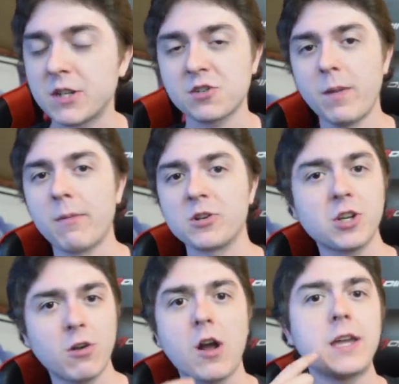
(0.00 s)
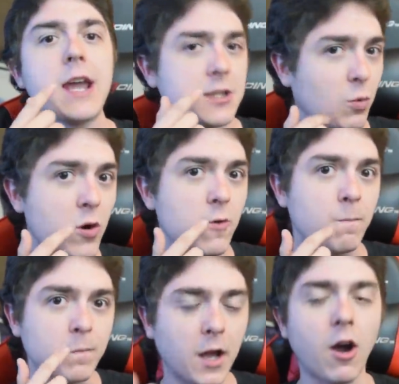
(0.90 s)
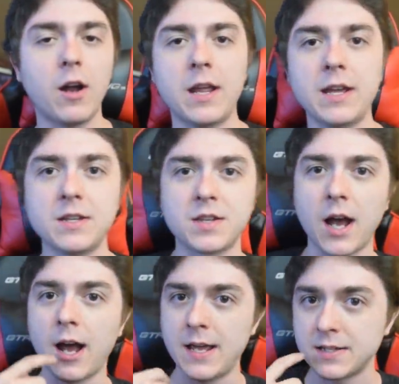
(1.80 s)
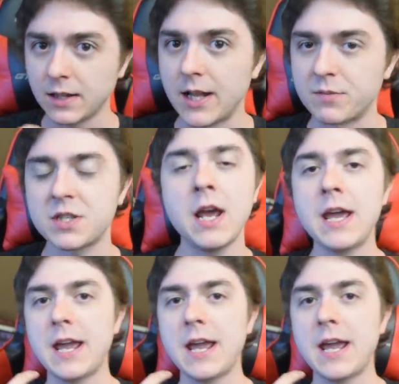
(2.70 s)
Because remember, Shigaraki has a wound on his uh, his lips.